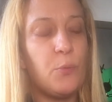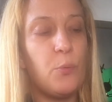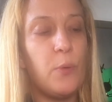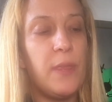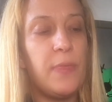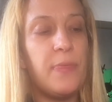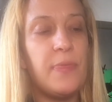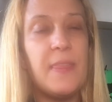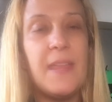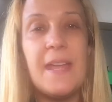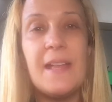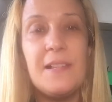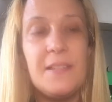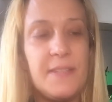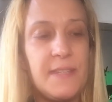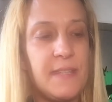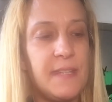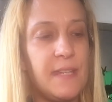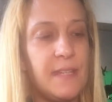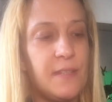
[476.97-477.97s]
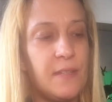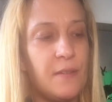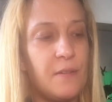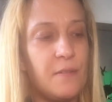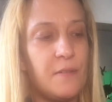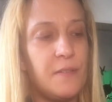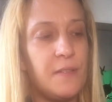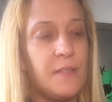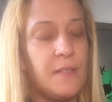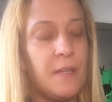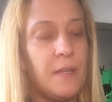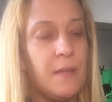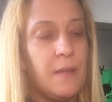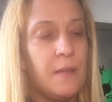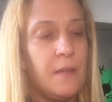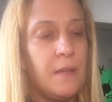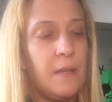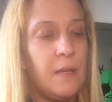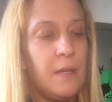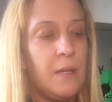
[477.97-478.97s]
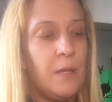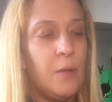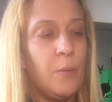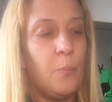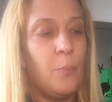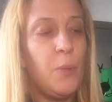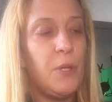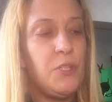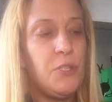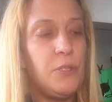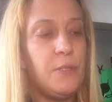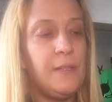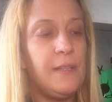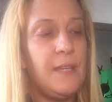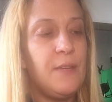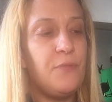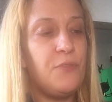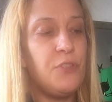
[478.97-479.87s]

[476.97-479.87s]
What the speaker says: with nail scissors, but leave